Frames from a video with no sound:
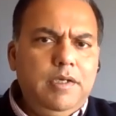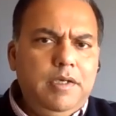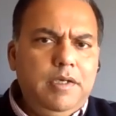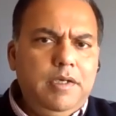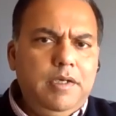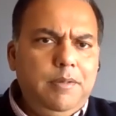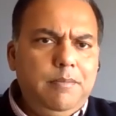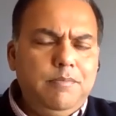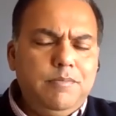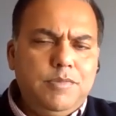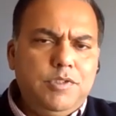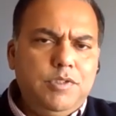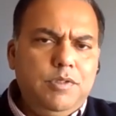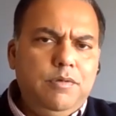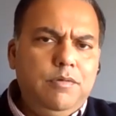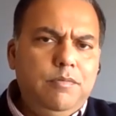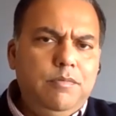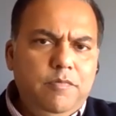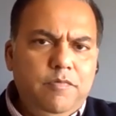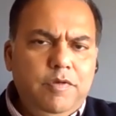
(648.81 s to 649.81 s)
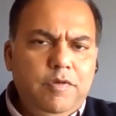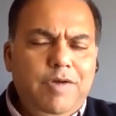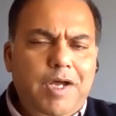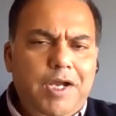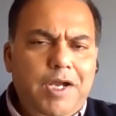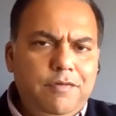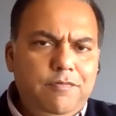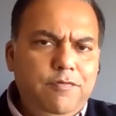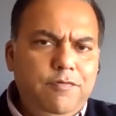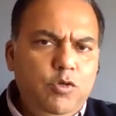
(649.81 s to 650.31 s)
Um, so we've
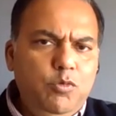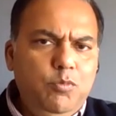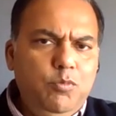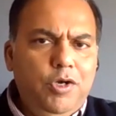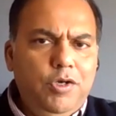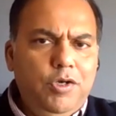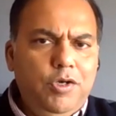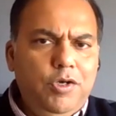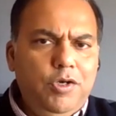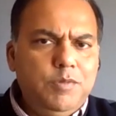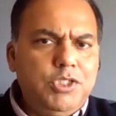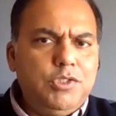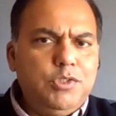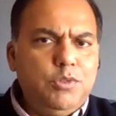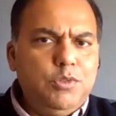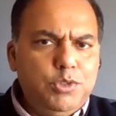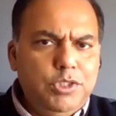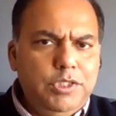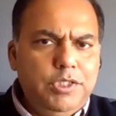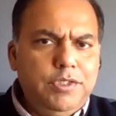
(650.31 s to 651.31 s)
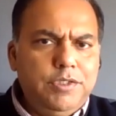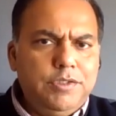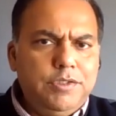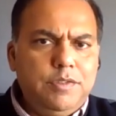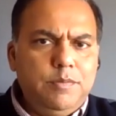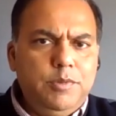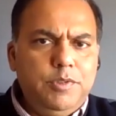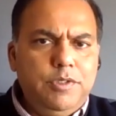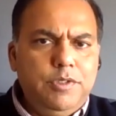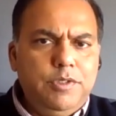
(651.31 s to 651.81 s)
had a few models which are socially
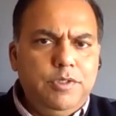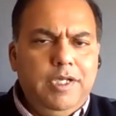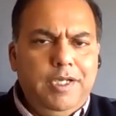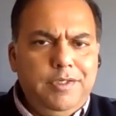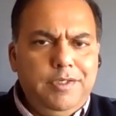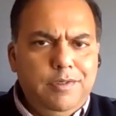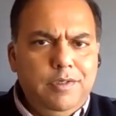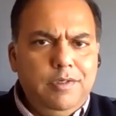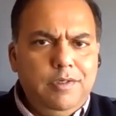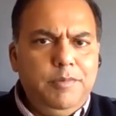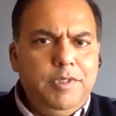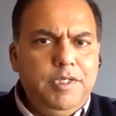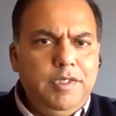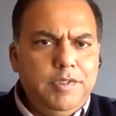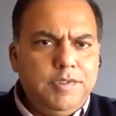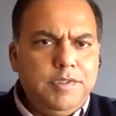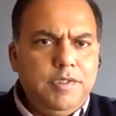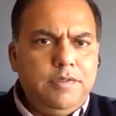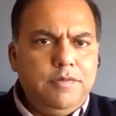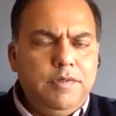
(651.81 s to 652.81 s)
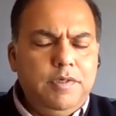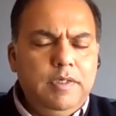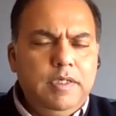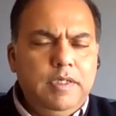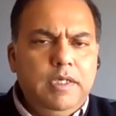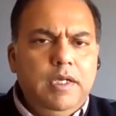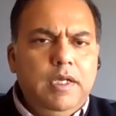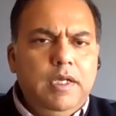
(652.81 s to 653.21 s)
distributed, like TurtleMint, etc.